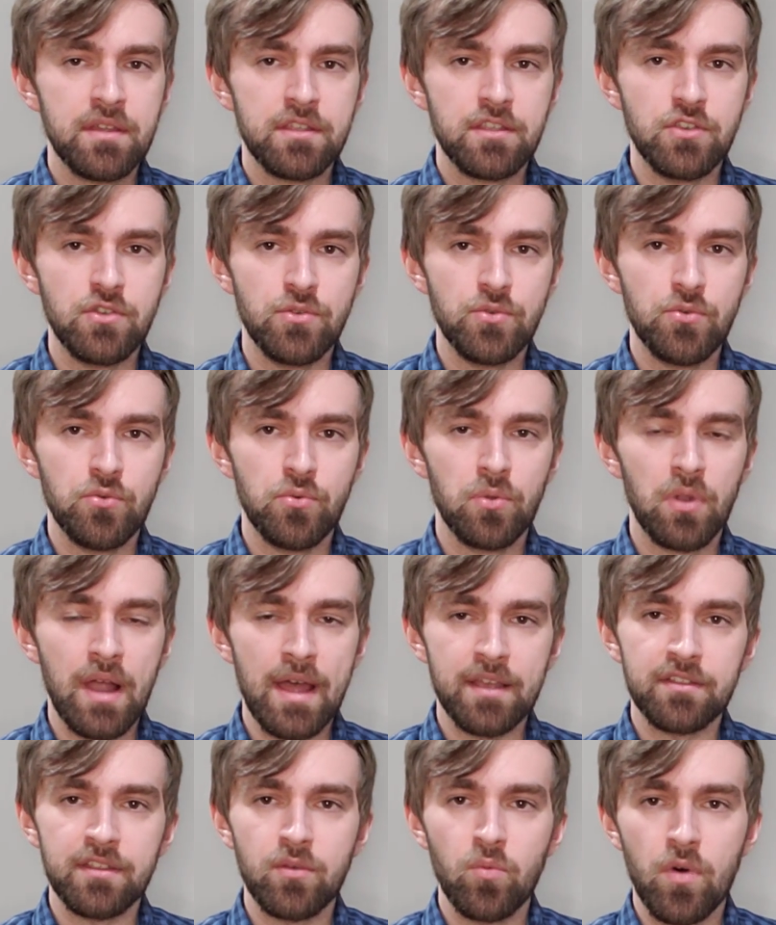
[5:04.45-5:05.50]
You
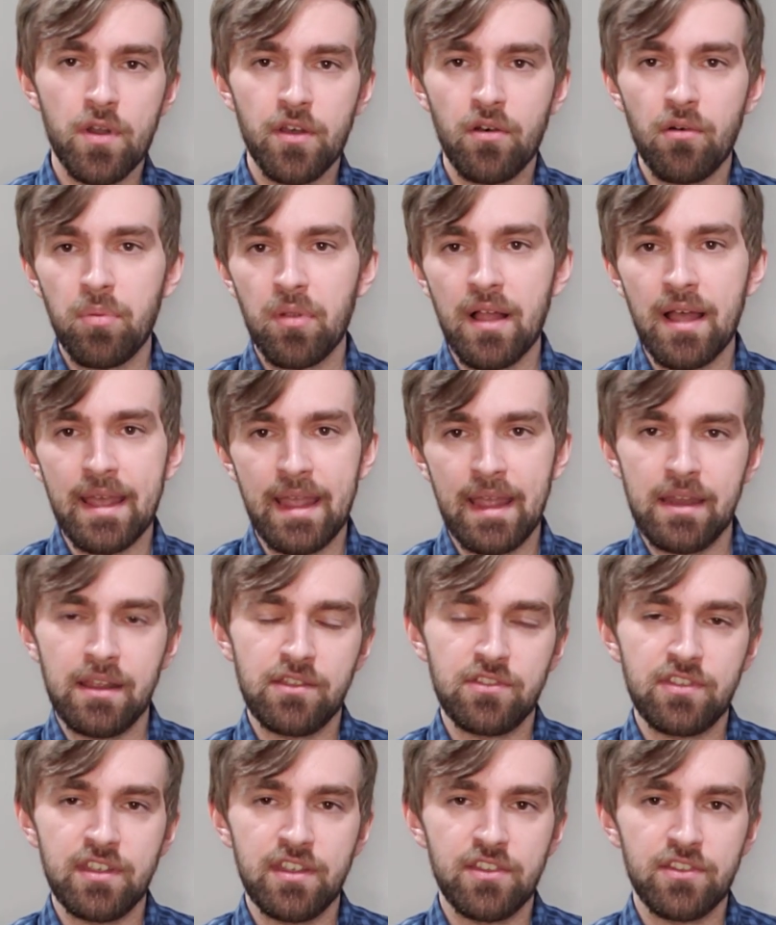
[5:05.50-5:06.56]
likely want to apply
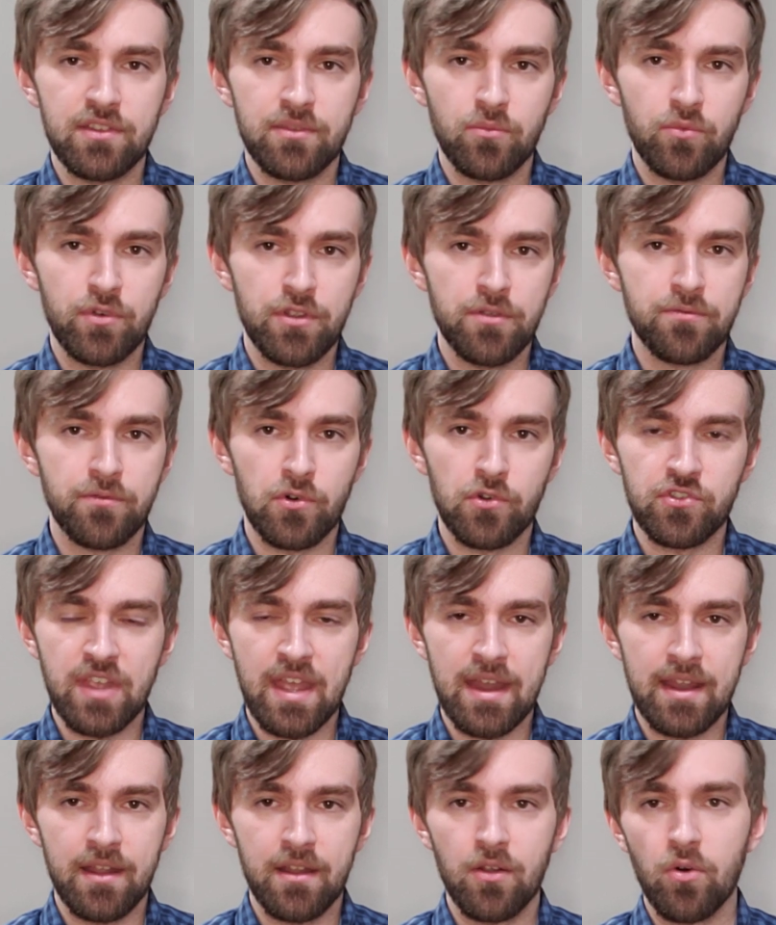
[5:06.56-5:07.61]
anti-seize when you first
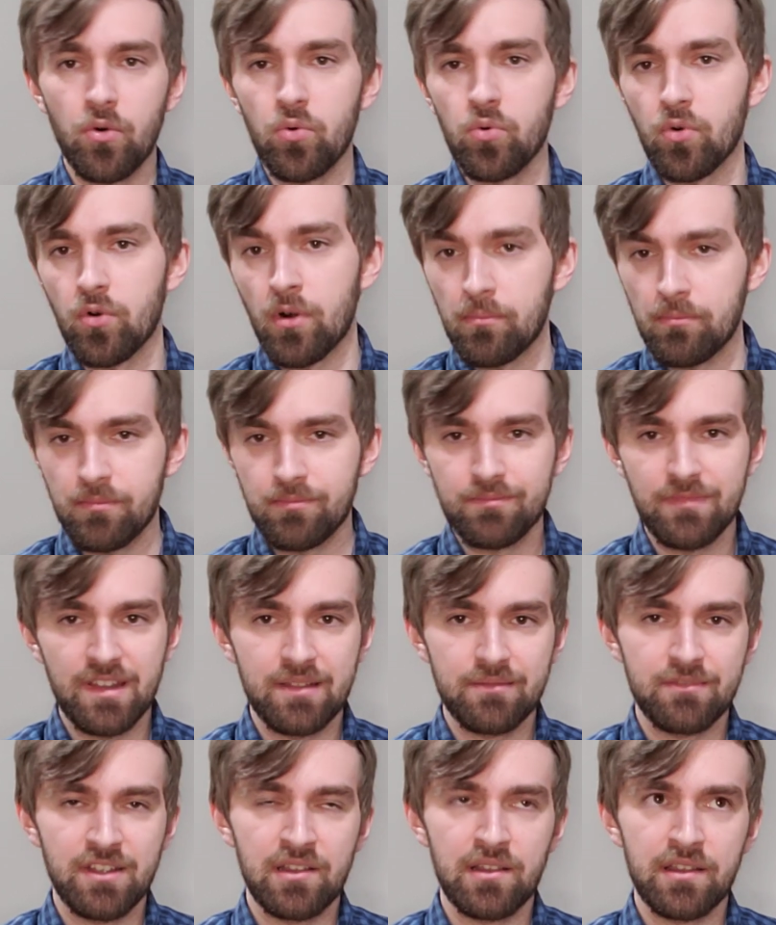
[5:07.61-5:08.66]
get it, or
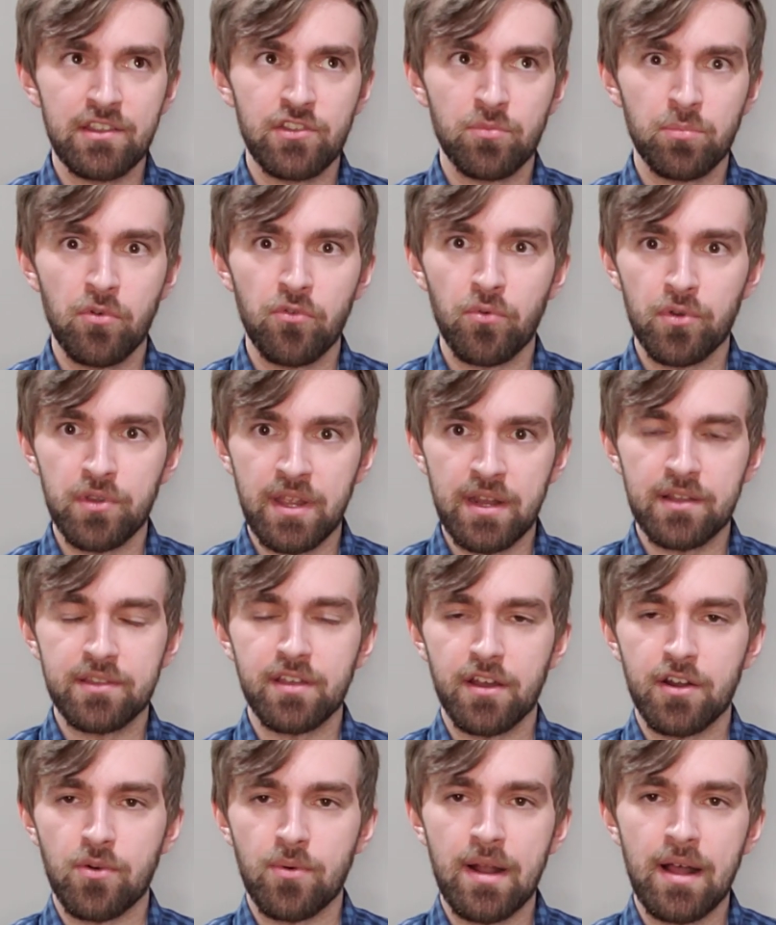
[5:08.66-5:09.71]
at least before you get a
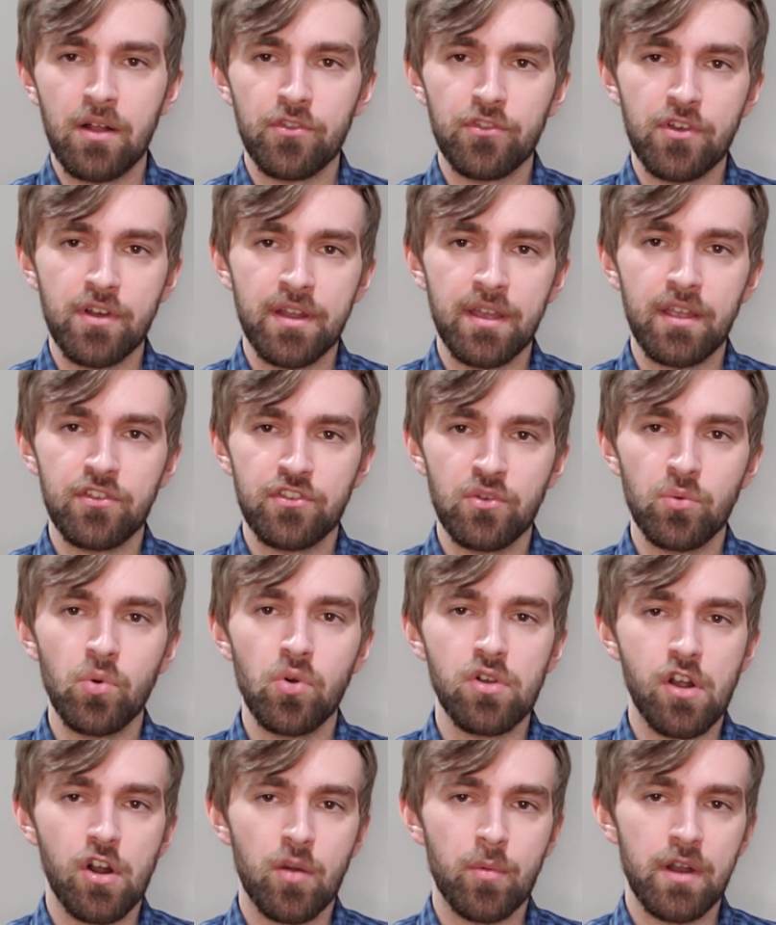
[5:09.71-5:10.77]
ton of rounds on it, because it will
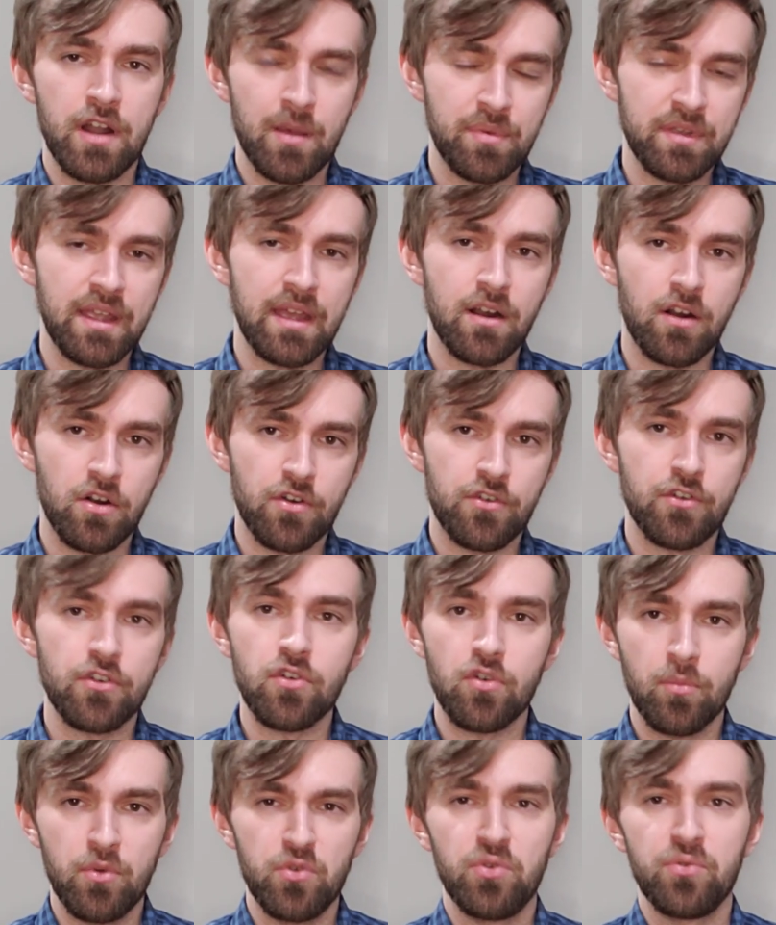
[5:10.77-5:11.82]
carve it up and get harder
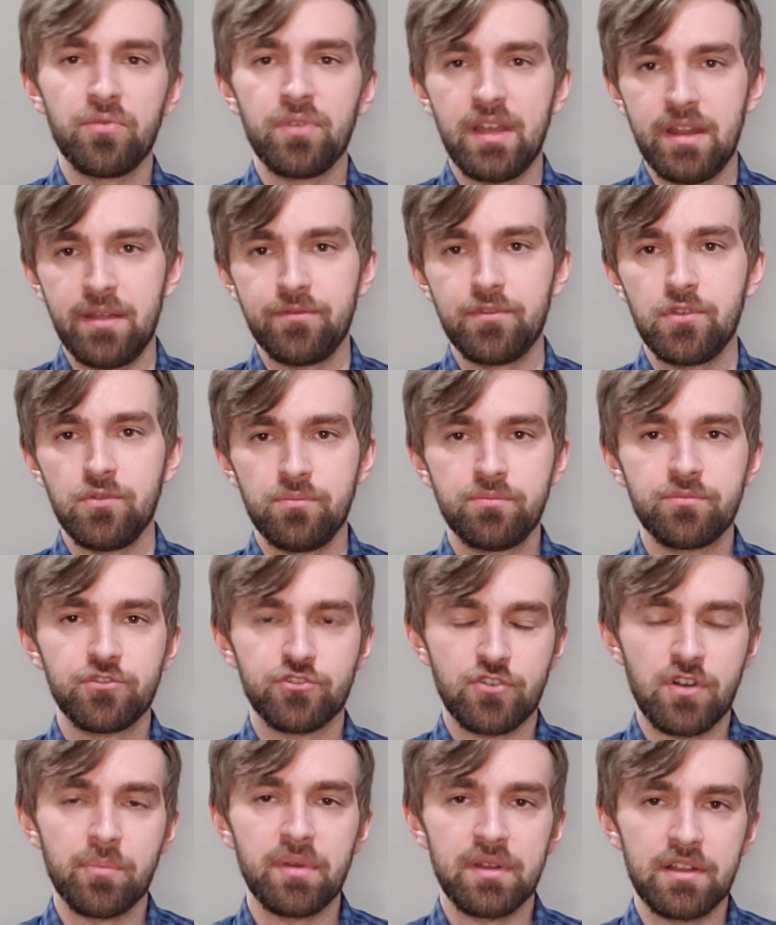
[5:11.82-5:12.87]
to remove. And if you
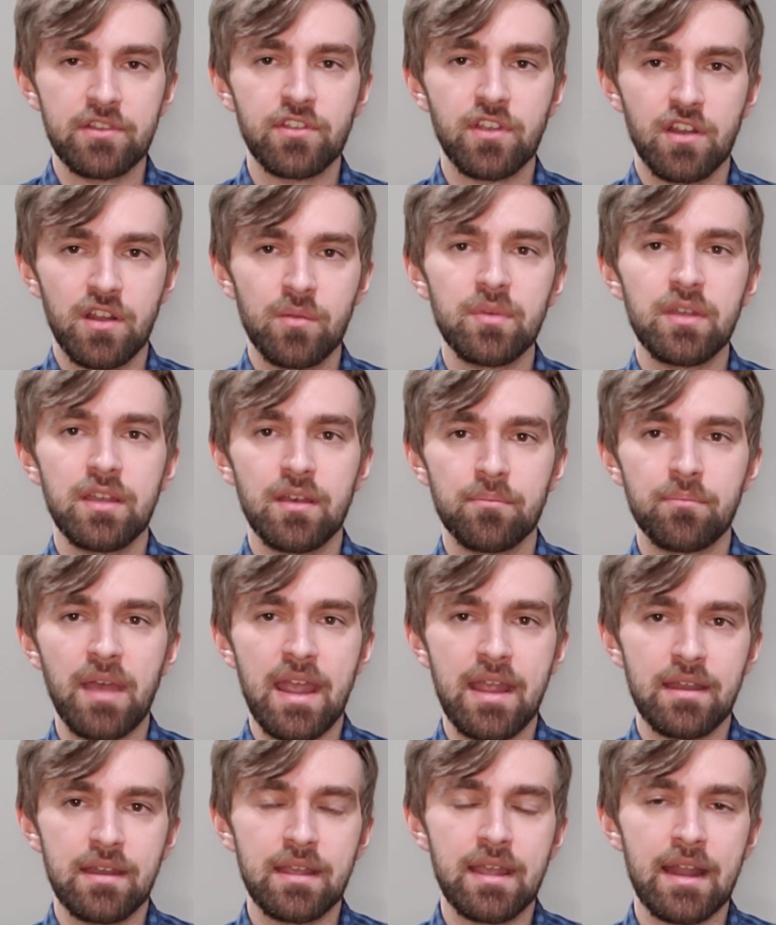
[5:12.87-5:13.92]
strip it, it's going to be a
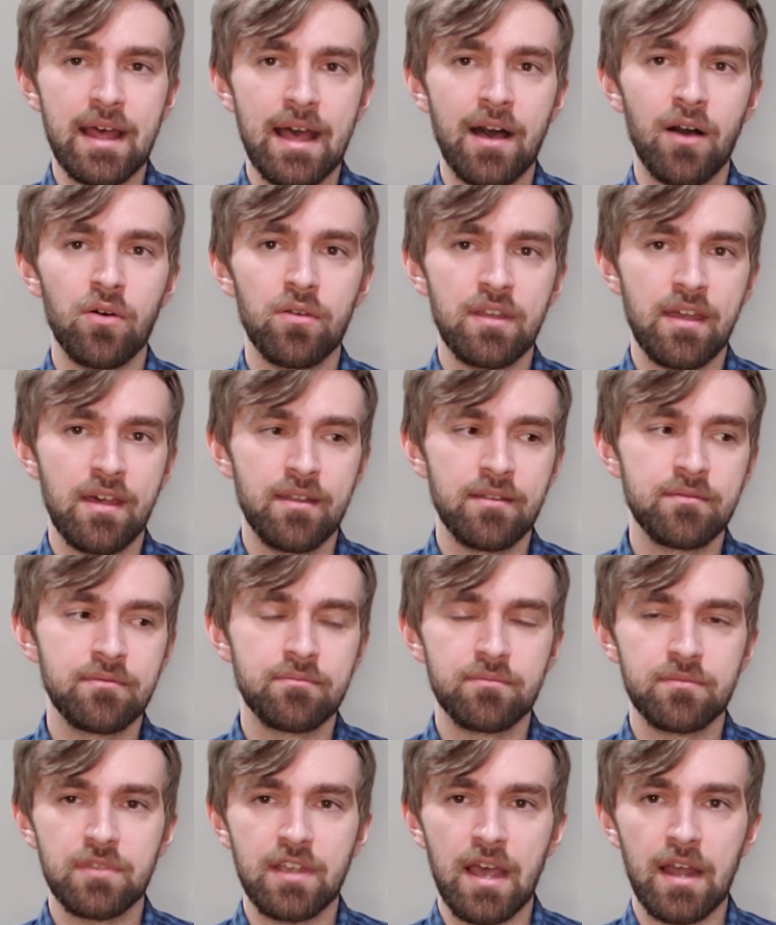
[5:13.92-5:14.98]
pain to get out and
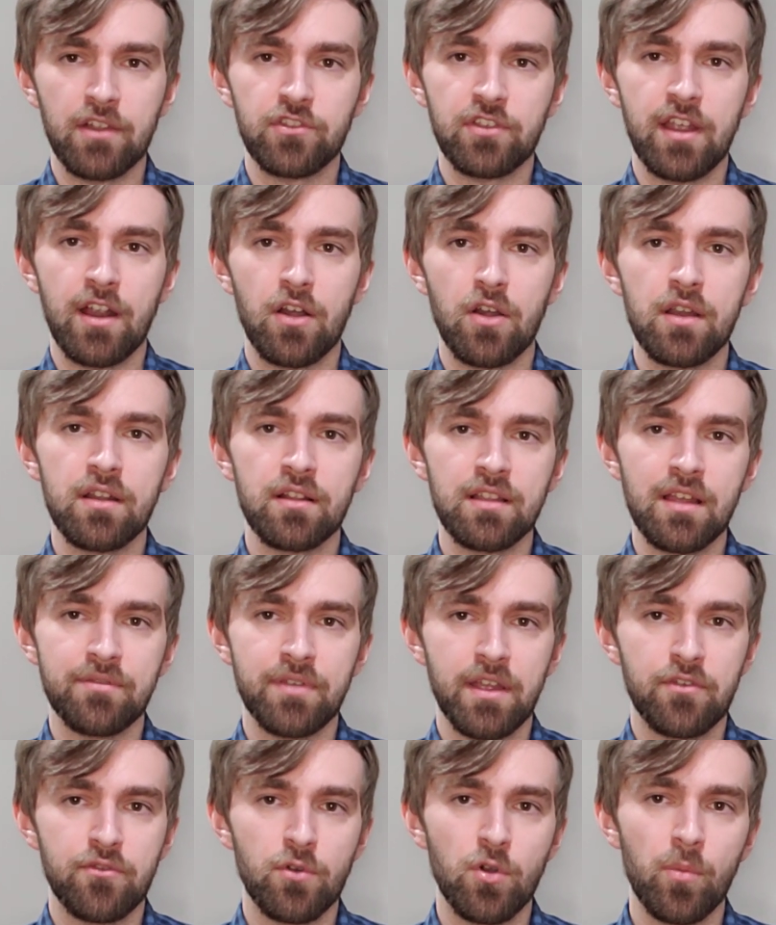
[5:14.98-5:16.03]
kind of scary to
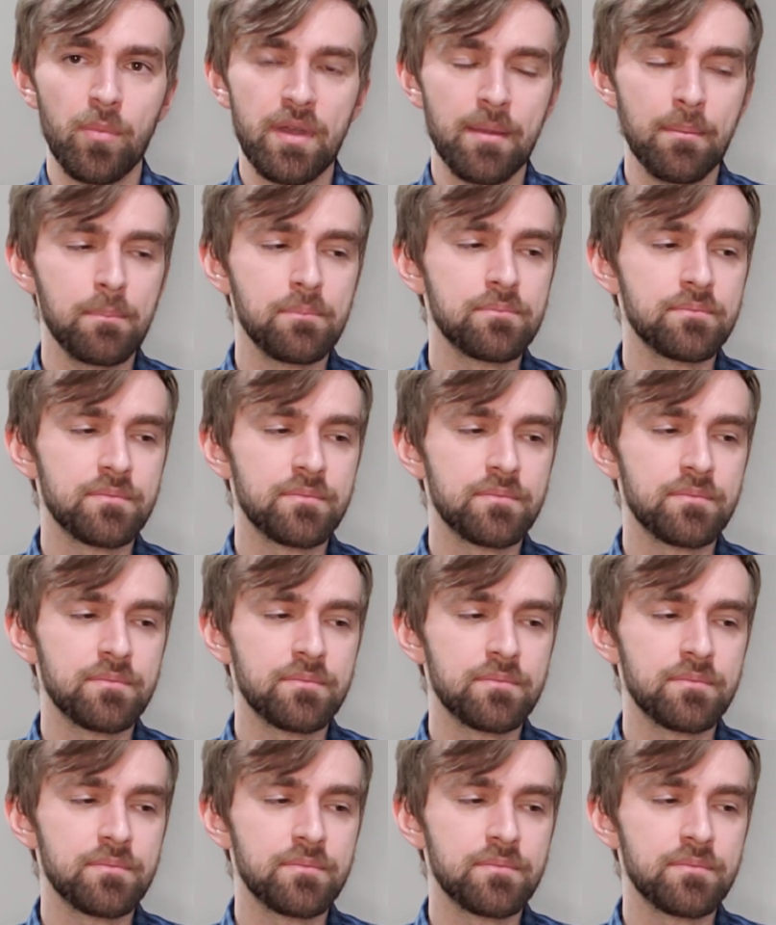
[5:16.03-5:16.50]
left-hand drill bit.